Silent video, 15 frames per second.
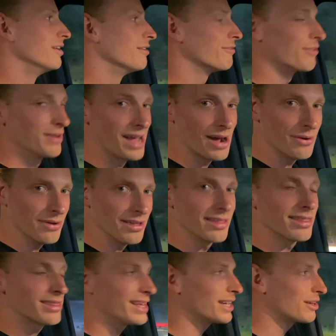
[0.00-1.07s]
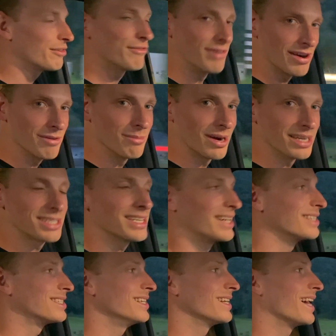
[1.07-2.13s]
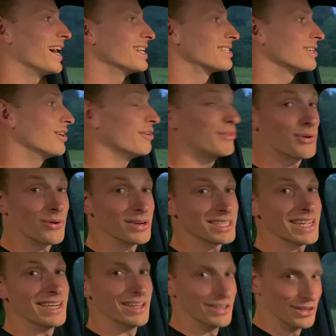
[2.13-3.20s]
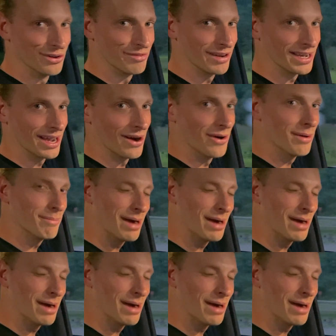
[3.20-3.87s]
For now, thank you very much, and I'll see you guys, of course, in a new video.